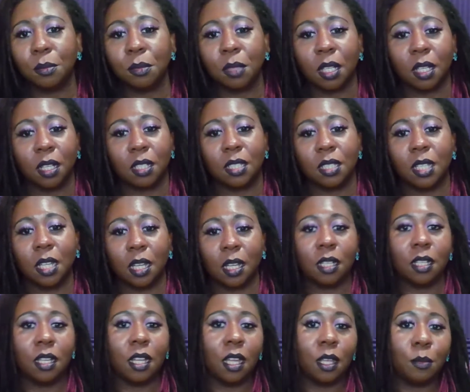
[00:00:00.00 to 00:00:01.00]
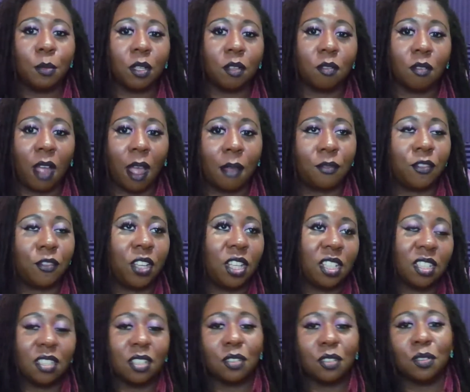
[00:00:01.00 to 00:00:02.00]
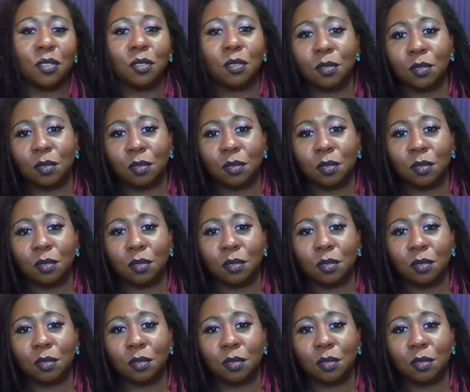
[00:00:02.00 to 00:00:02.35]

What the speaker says: Like I said, I'm not a big rap fan, so